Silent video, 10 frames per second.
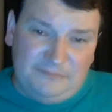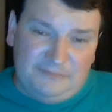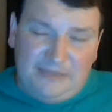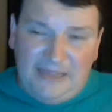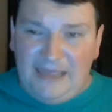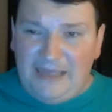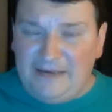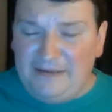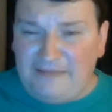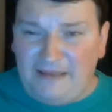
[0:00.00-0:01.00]
And
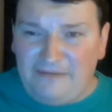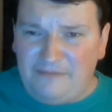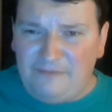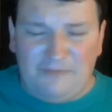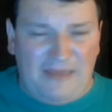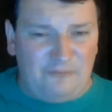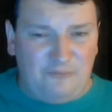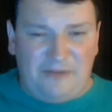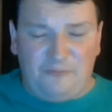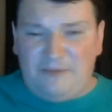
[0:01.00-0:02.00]

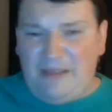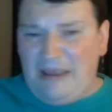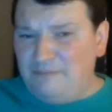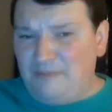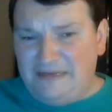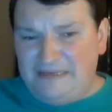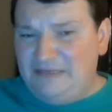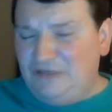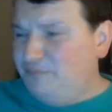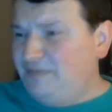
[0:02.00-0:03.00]
that random
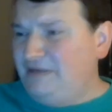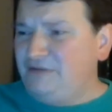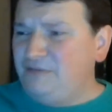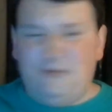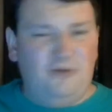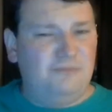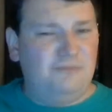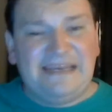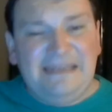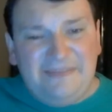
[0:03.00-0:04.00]
idea could be almost
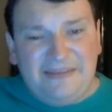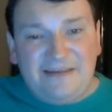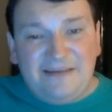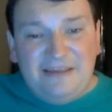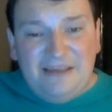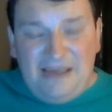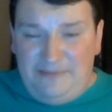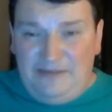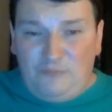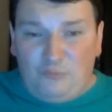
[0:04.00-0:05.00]
anything. I
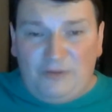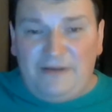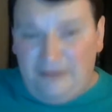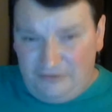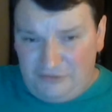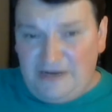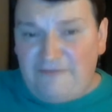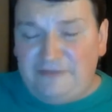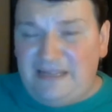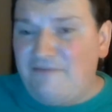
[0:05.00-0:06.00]
mean, one, it should
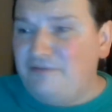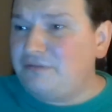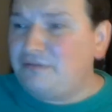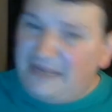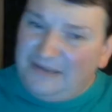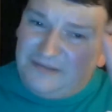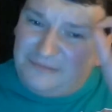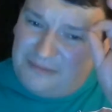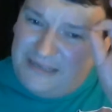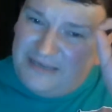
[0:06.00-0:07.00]
definitely have a
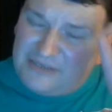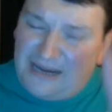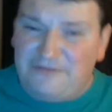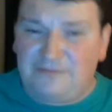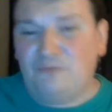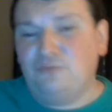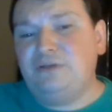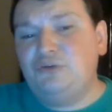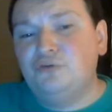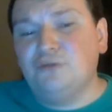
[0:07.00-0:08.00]
slight chance to be a really
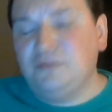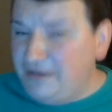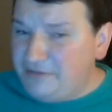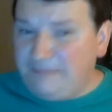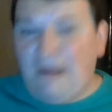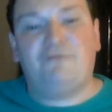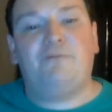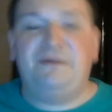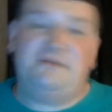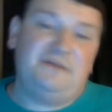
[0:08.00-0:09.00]
cool, amazing, powerful
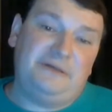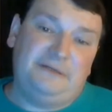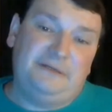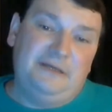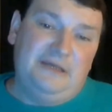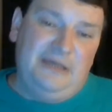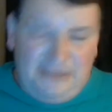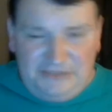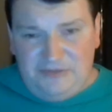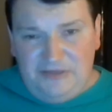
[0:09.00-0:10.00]
piece of gear.
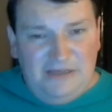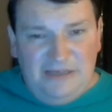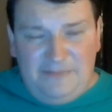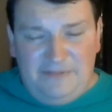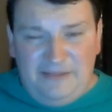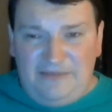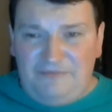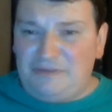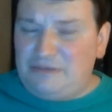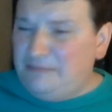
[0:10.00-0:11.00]
Because that gives
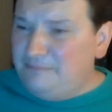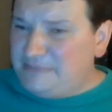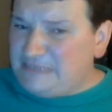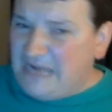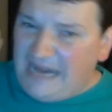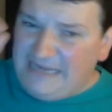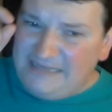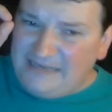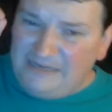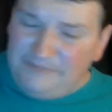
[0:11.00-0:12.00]
some tiny
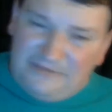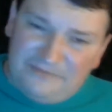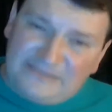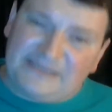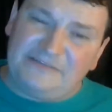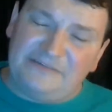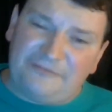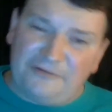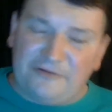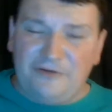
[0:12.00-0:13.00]
bit of incentive
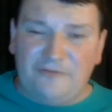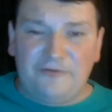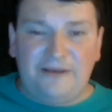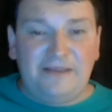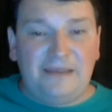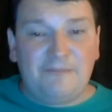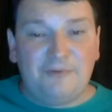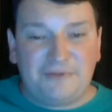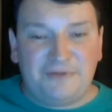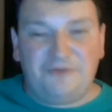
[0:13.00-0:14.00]
for for an end game
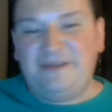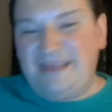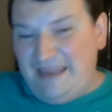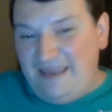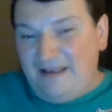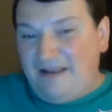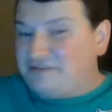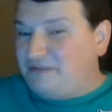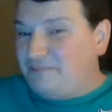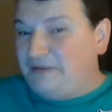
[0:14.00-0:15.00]
person to go, yay, I got
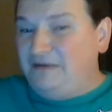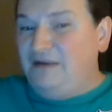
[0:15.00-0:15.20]
something